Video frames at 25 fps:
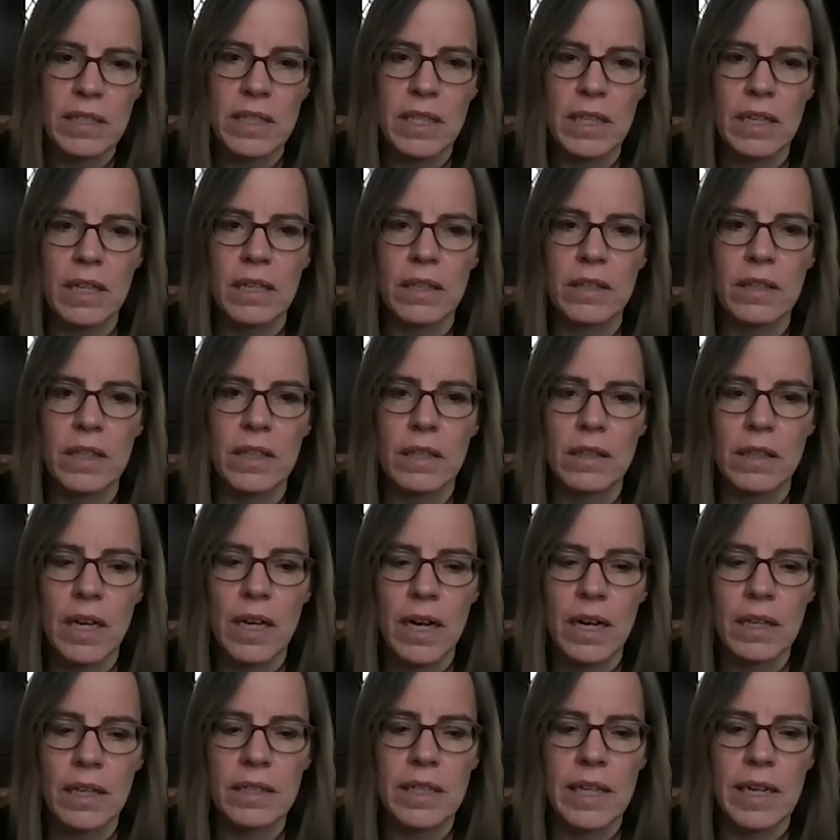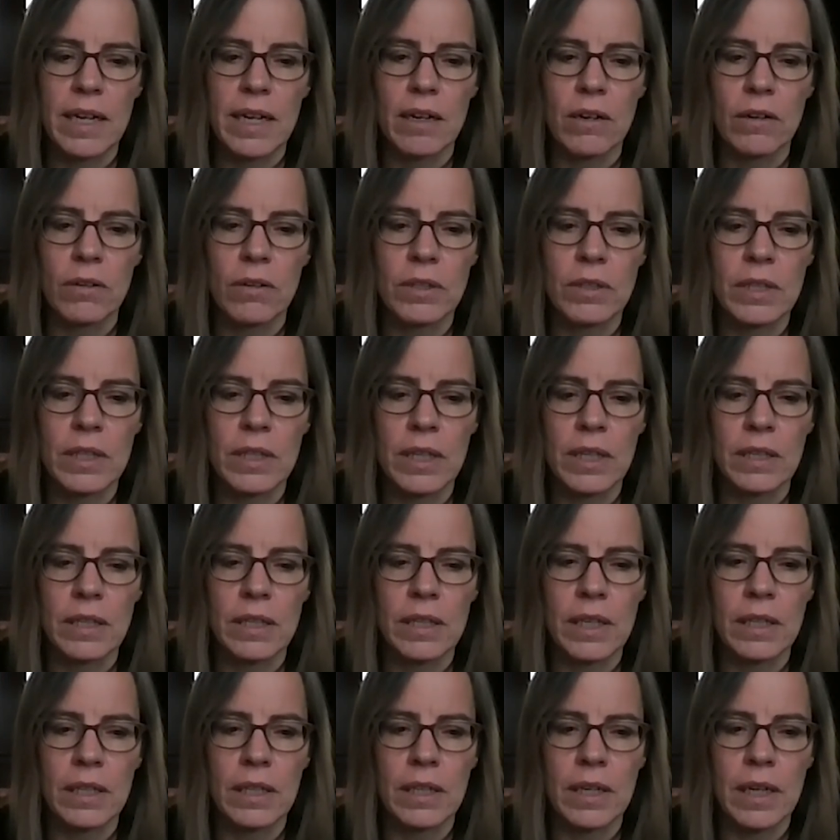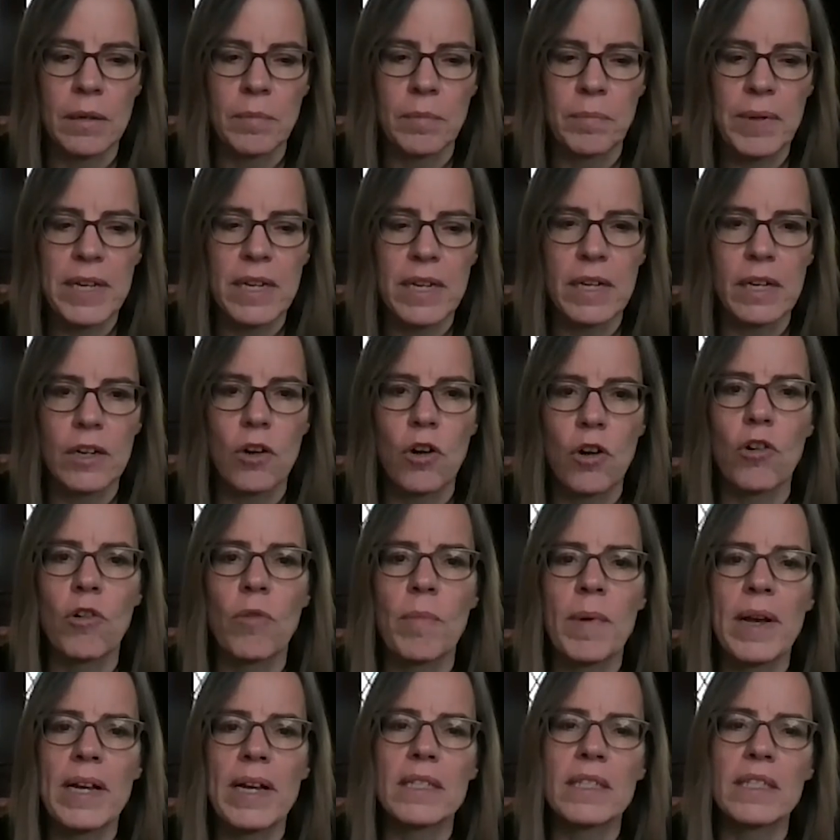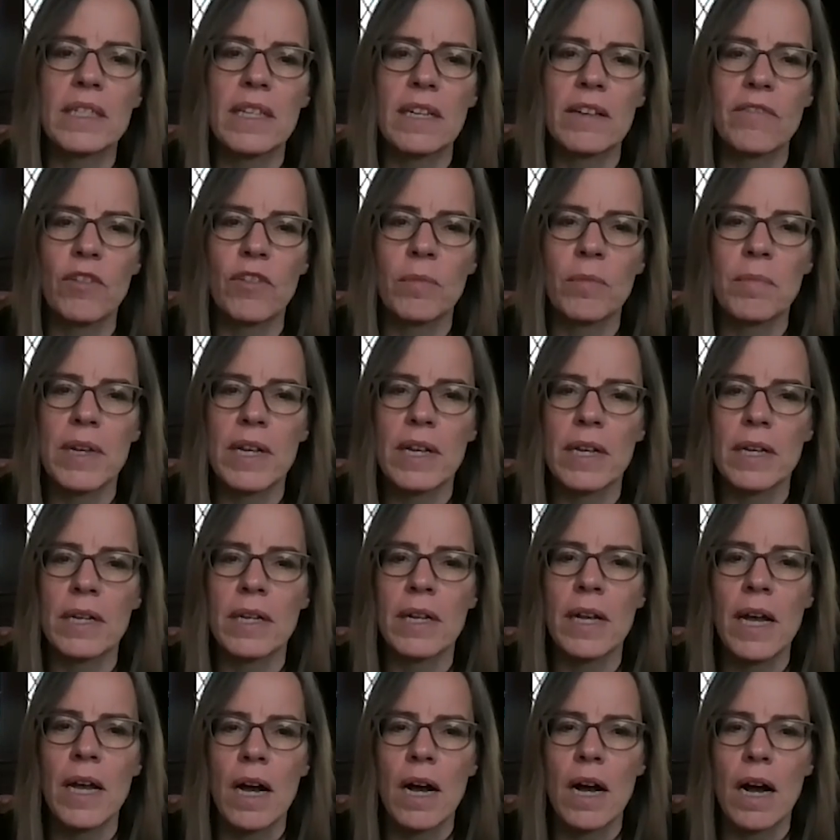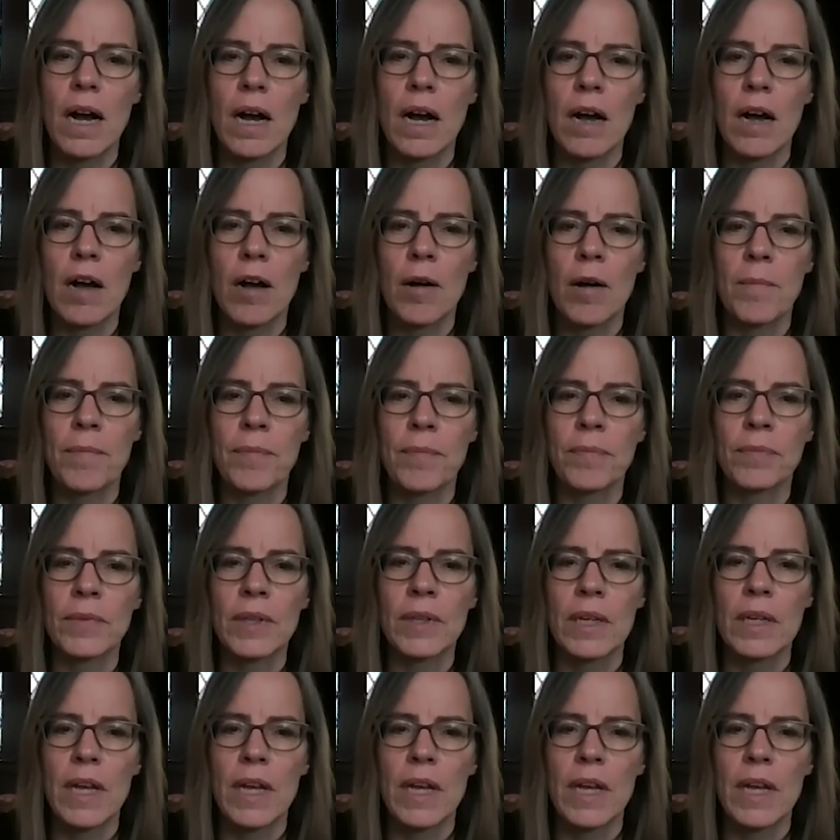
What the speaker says: the lockdown and being at home has given me an